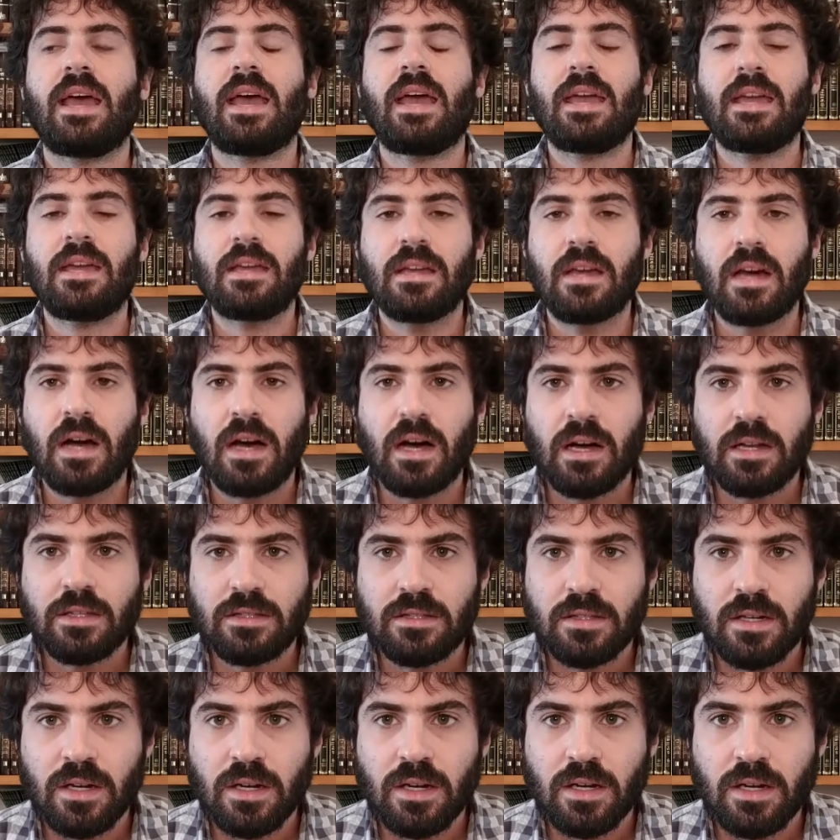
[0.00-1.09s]
a uh,
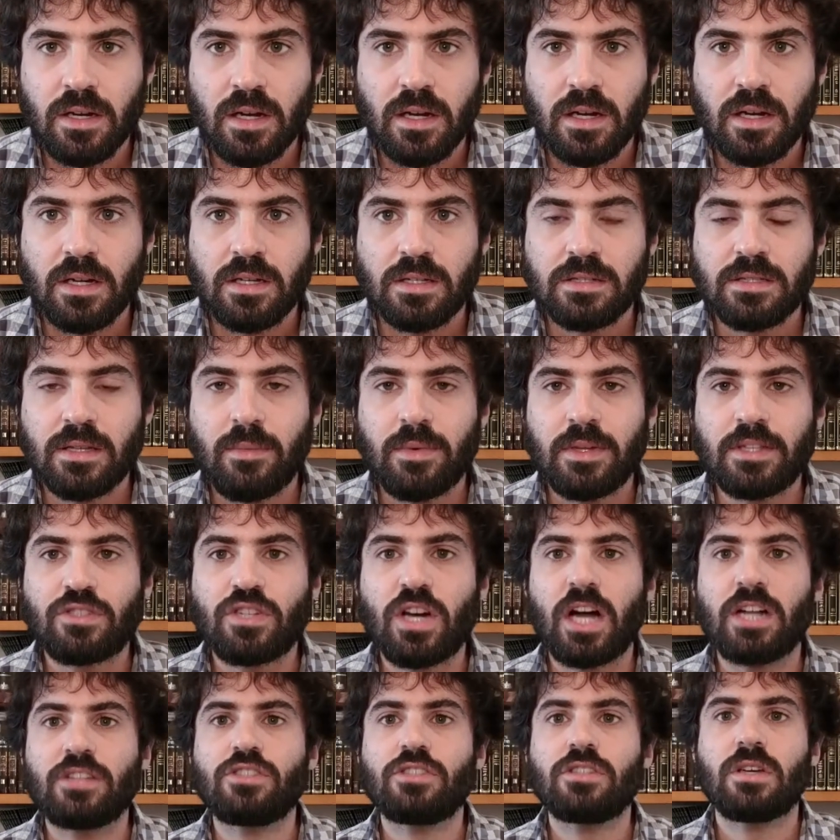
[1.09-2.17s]
to, uh, something
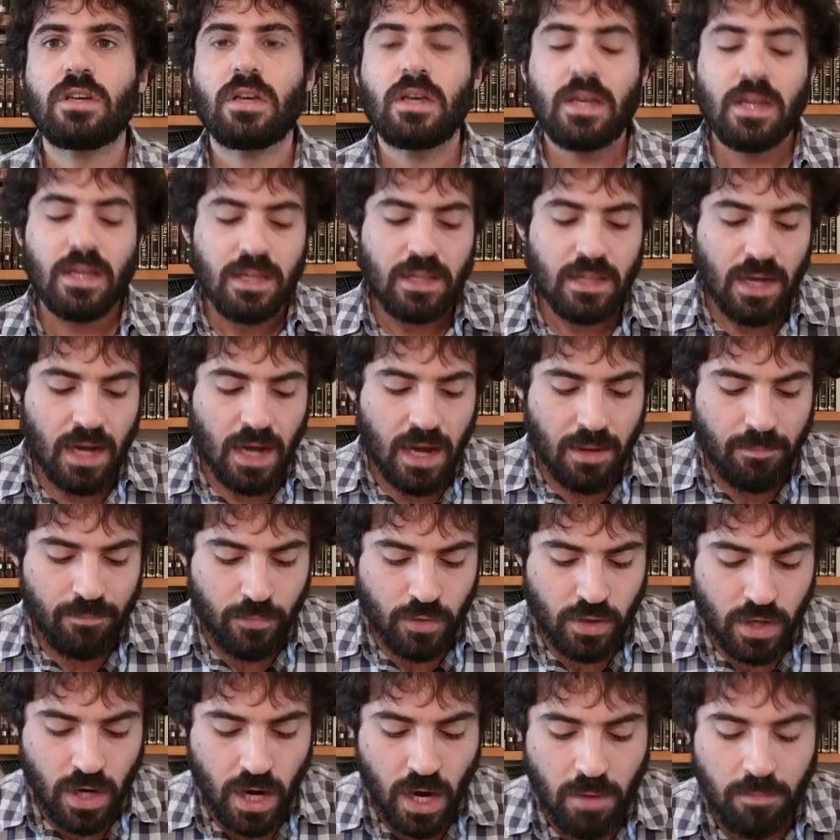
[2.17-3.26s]
judged, um,
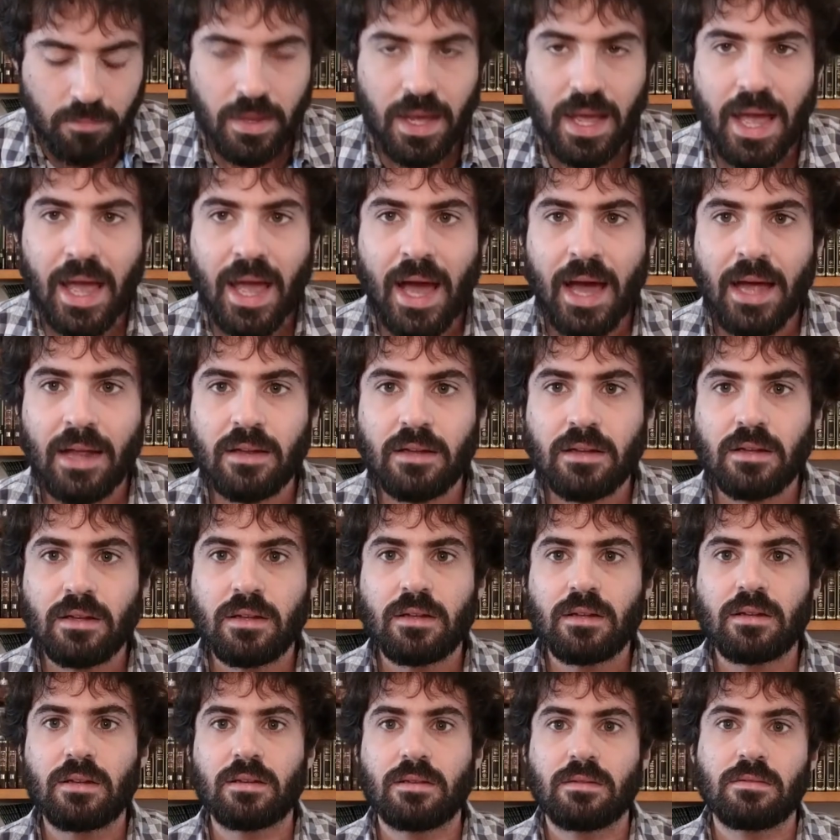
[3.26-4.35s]
come and
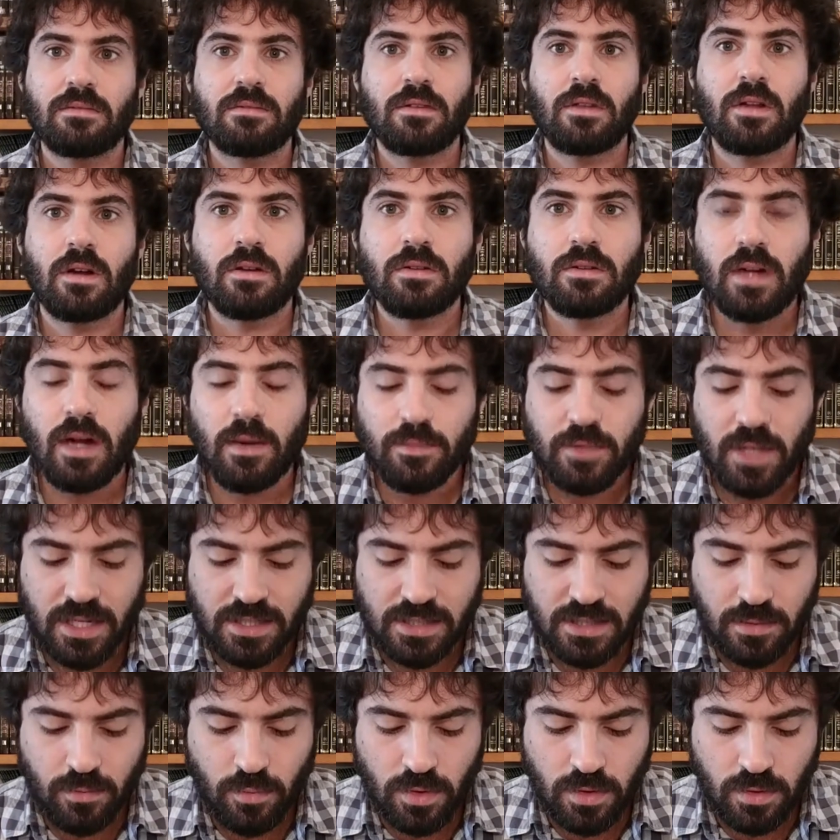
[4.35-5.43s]
you know come to
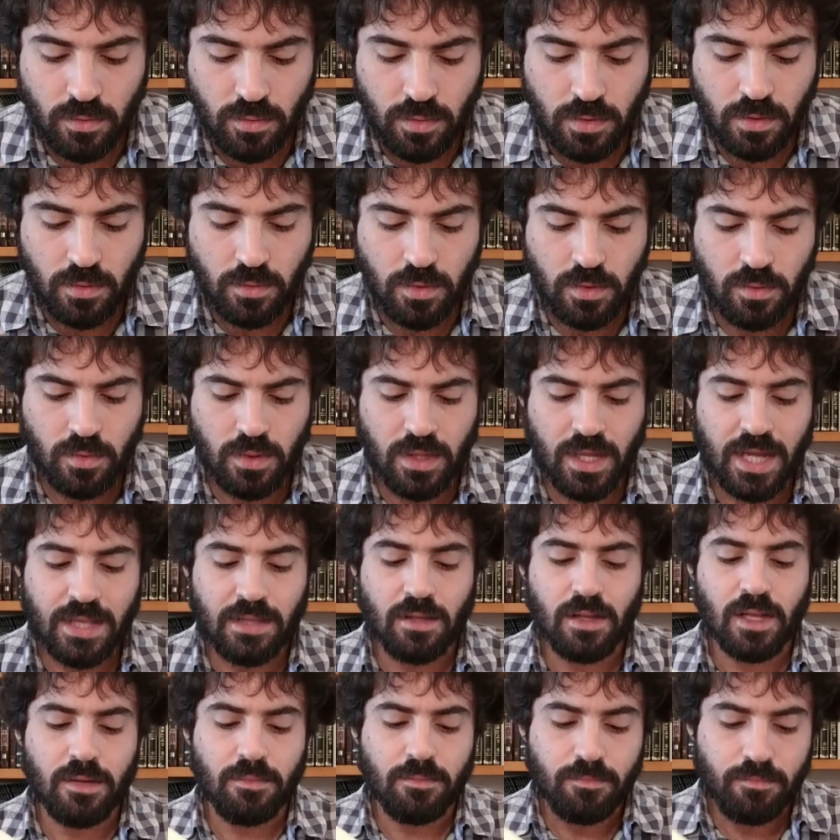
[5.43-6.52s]
us and we'll we'll, we'll
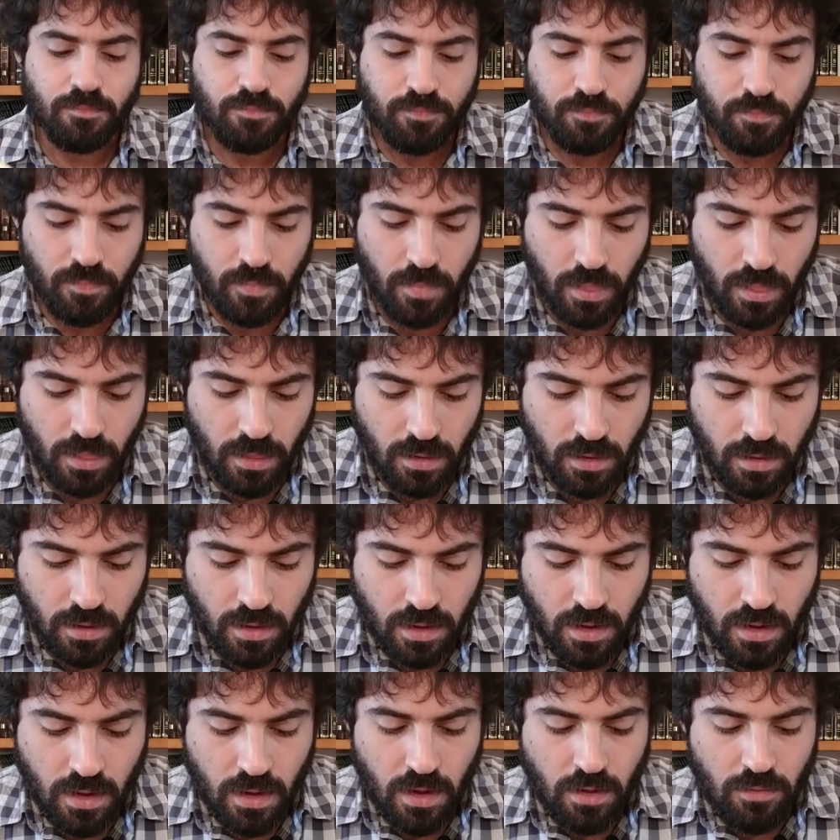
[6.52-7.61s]
handle it.
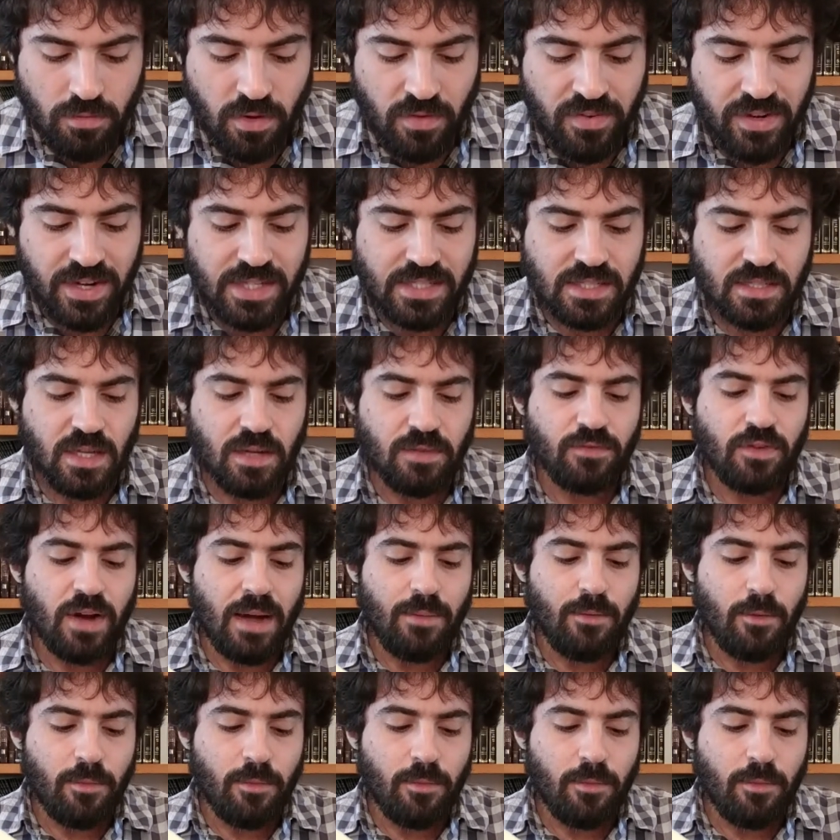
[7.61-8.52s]
Rav Chizda